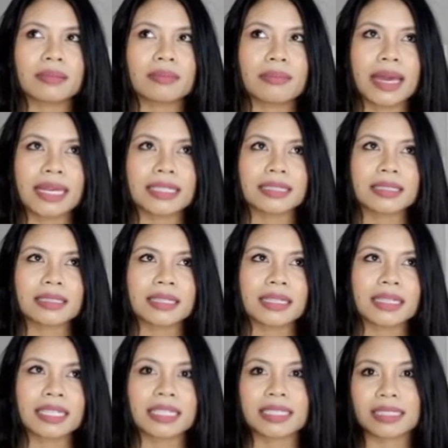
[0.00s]
makes
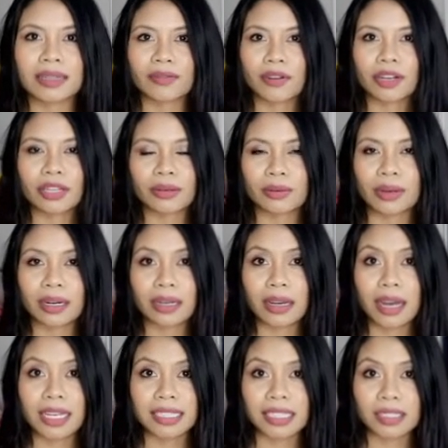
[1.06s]
it easy for you
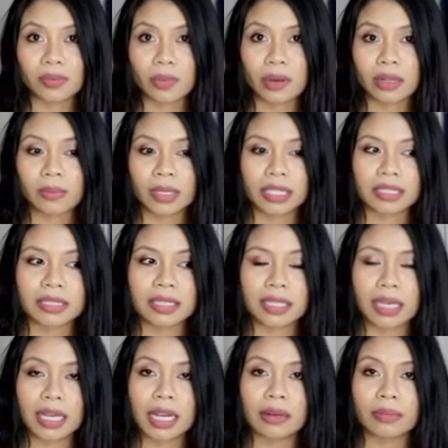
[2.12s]
guys as well, because
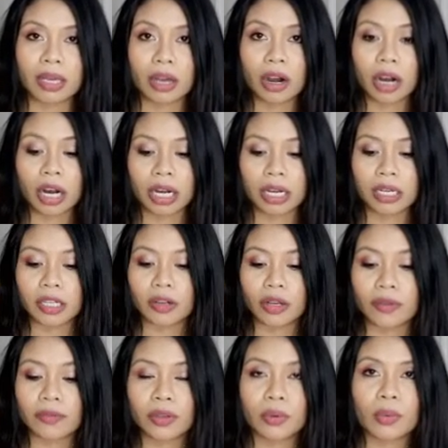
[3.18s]
it can be hard, you
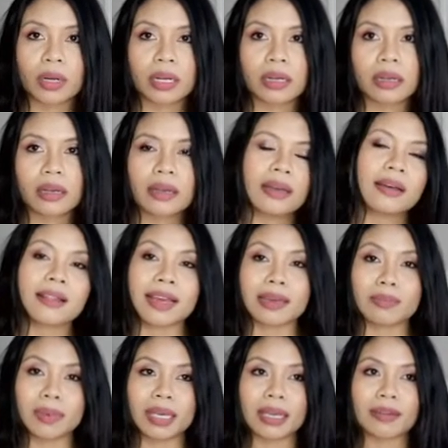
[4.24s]
know. If you wanna,
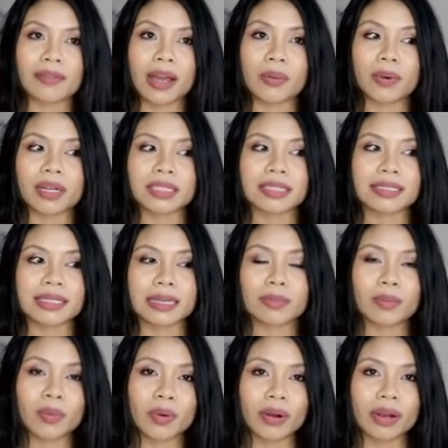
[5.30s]
like me, if I want to
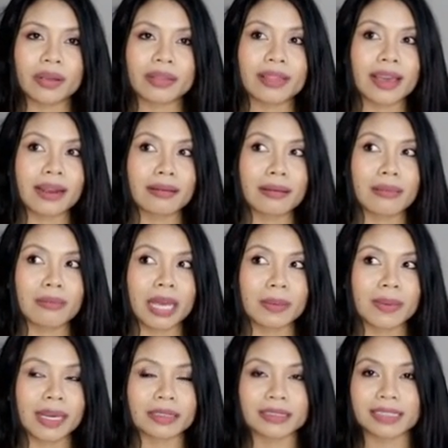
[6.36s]
sleep more, then
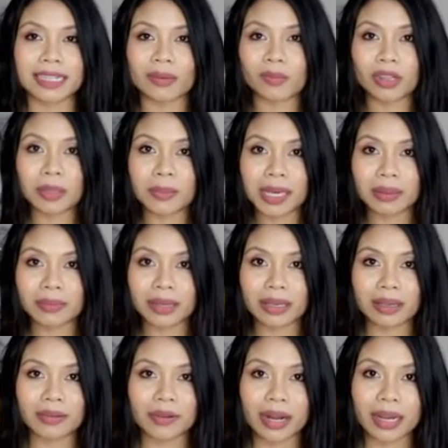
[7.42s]
maybe I'll sleep with the
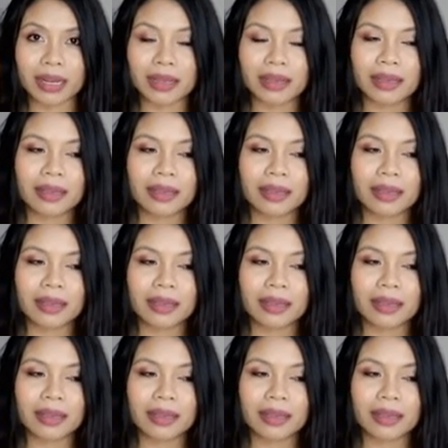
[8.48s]
baby, right?